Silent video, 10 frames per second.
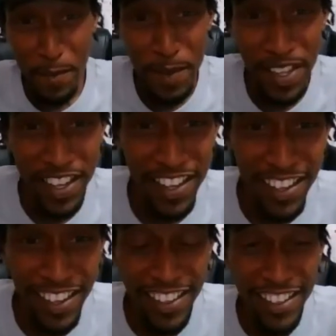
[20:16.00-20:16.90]
They like,
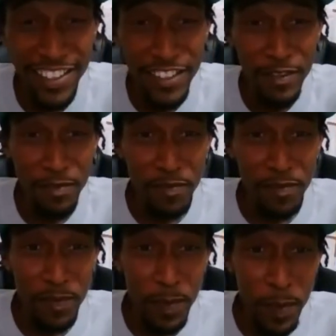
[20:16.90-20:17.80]
she was pretending to
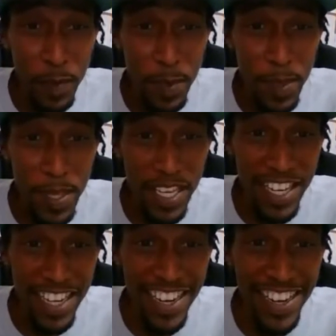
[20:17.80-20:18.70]
play. Like,